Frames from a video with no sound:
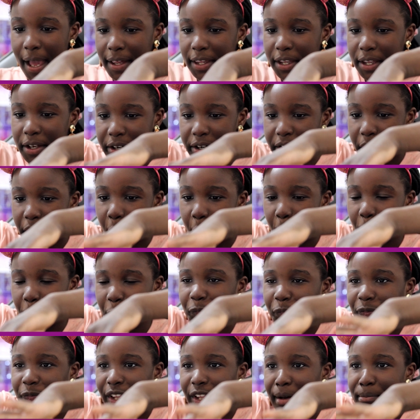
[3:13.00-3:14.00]
you know,
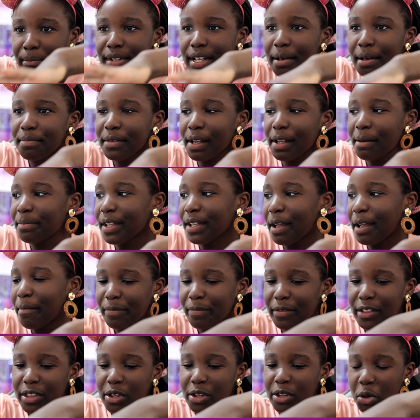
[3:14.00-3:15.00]

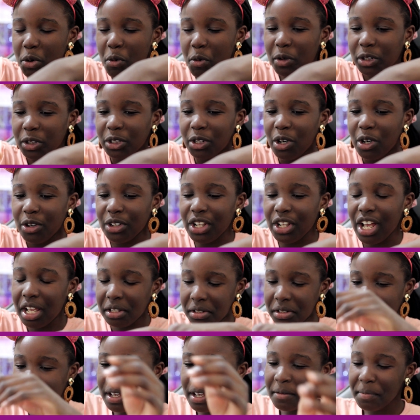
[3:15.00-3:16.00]
don't know what to call
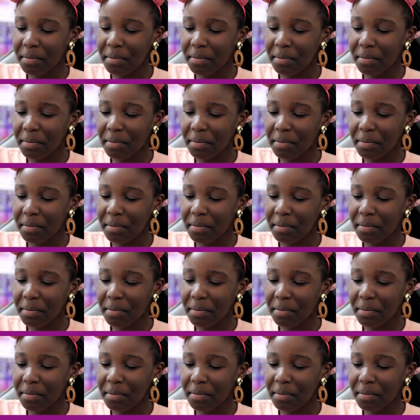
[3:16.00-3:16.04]
that,